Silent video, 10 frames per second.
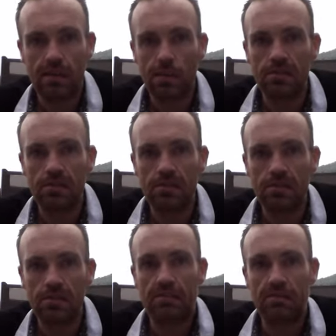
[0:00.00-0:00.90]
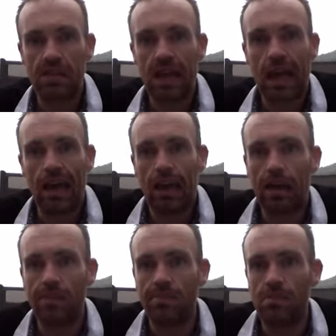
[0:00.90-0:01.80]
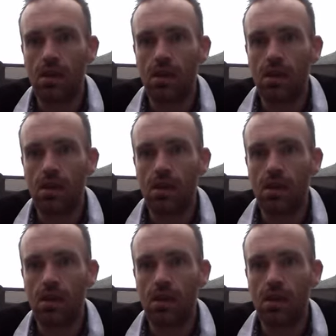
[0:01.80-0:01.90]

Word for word: Apologies for that. Um,